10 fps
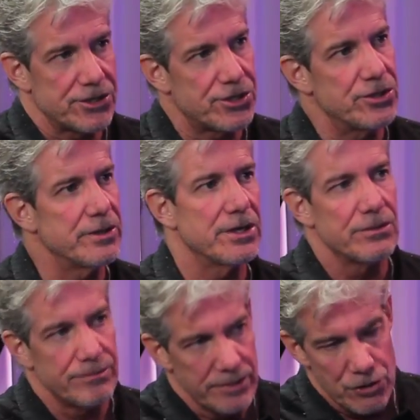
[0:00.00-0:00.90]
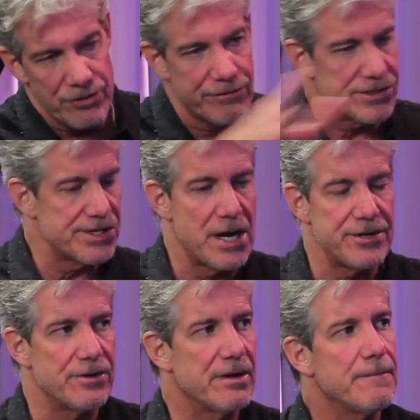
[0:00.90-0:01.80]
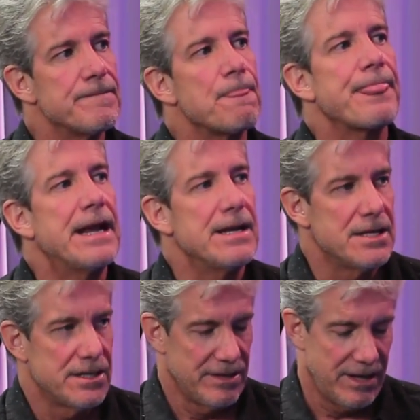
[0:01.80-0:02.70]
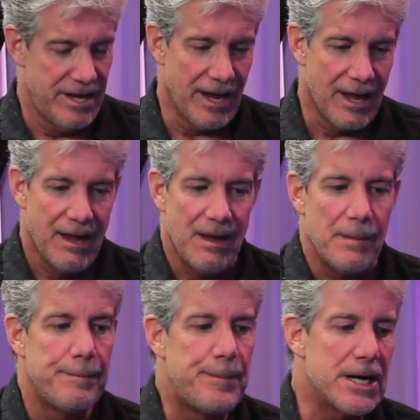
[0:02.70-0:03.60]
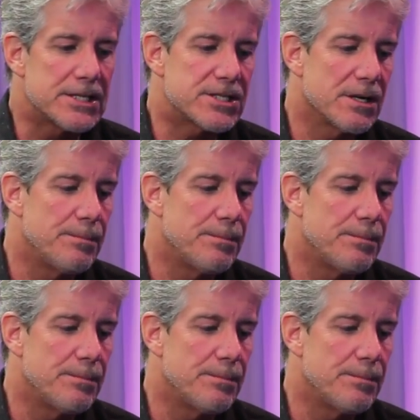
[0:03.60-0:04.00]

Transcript: issue. You know, yeah, universe. That'll be part three of this interview. Yeah, yeah, yeah, but that's a